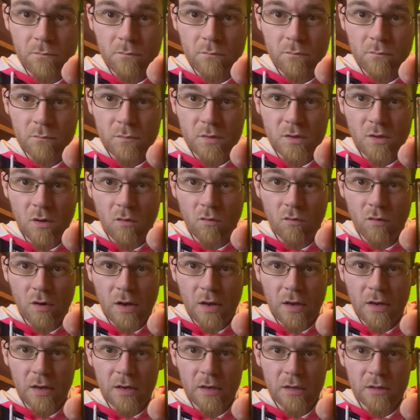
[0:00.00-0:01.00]
It's
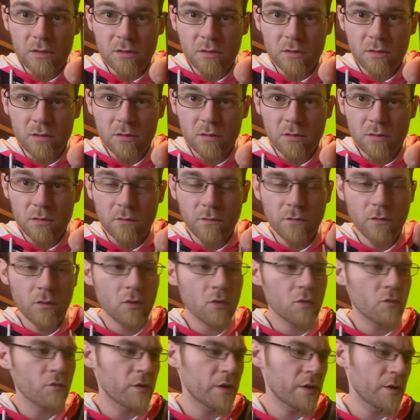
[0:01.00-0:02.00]
alright
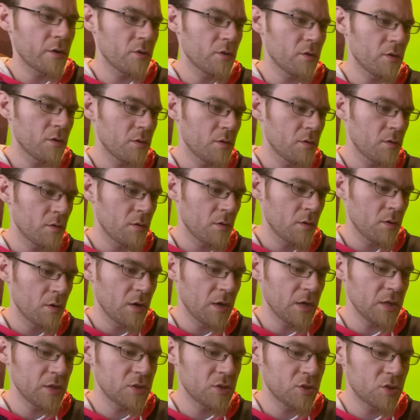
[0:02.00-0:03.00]
for a rare.
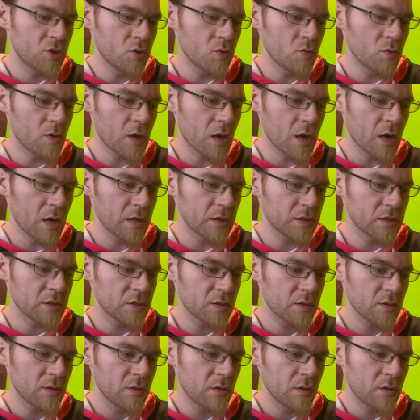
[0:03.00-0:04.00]
It is 2
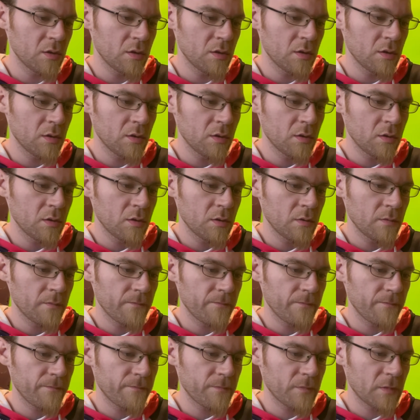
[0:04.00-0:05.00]
cost.
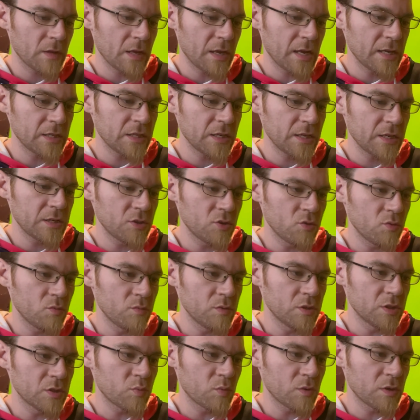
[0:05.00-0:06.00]
I guess it is you
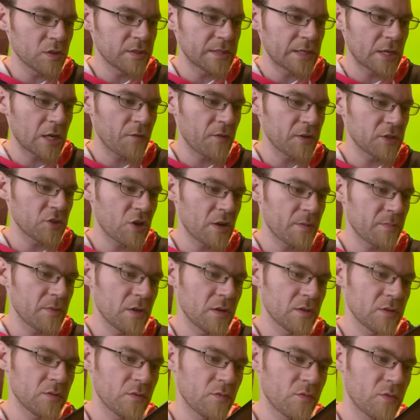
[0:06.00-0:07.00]
just want to sacrifice crap
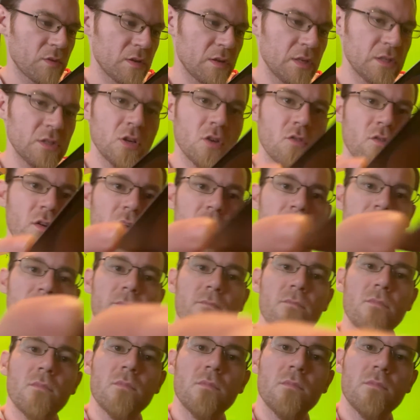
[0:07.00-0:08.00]
tons with it. It's alright.
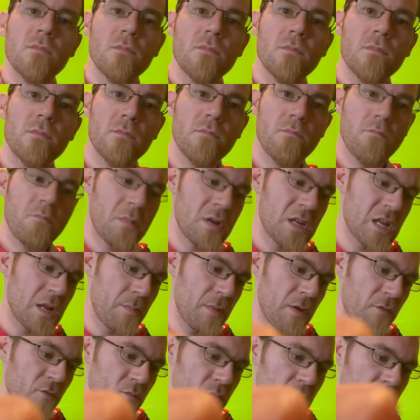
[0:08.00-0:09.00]
Might not
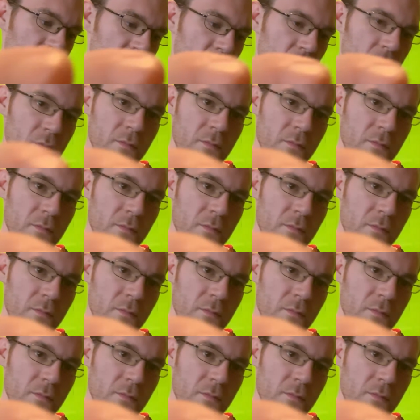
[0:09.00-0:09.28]
be for me.